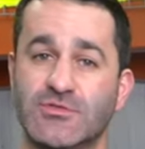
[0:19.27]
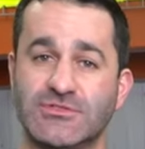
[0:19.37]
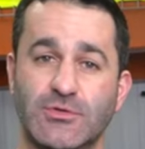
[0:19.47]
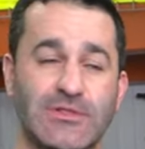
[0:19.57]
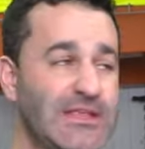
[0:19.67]
so there's
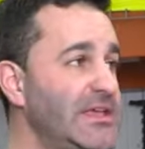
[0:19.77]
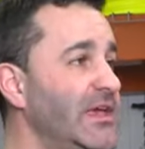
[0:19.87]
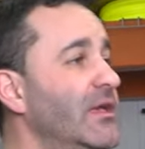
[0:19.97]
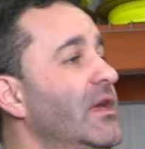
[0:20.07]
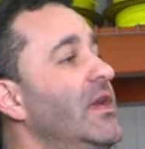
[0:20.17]
no
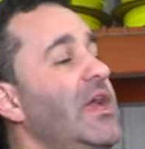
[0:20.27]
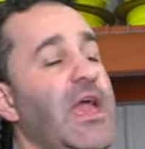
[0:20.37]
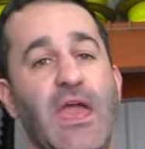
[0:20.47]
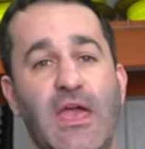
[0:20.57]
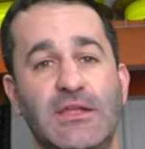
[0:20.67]
leaking,
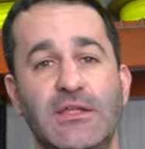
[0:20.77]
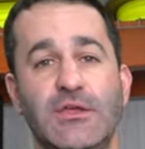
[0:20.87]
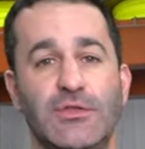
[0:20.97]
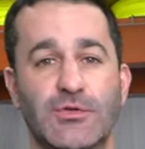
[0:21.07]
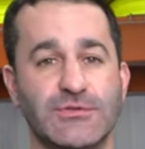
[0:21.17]
and
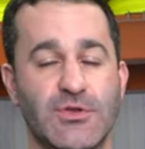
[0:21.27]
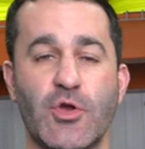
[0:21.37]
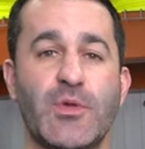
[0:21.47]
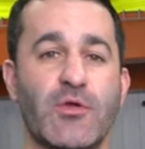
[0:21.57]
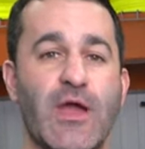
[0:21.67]
your
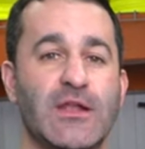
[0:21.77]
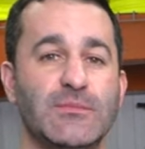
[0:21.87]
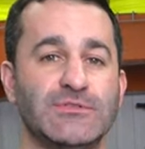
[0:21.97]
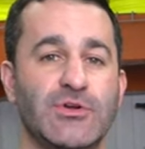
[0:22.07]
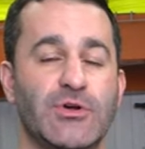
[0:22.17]
XERO Pure
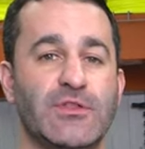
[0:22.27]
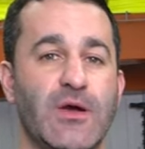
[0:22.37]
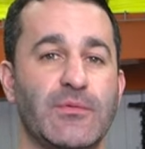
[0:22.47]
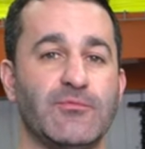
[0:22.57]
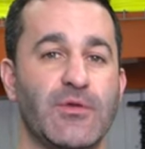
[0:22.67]
Atom is hooked
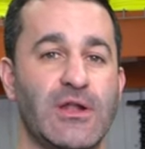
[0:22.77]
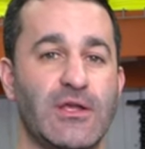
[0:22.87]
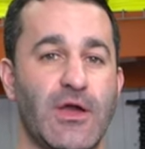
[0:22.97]
up, ready to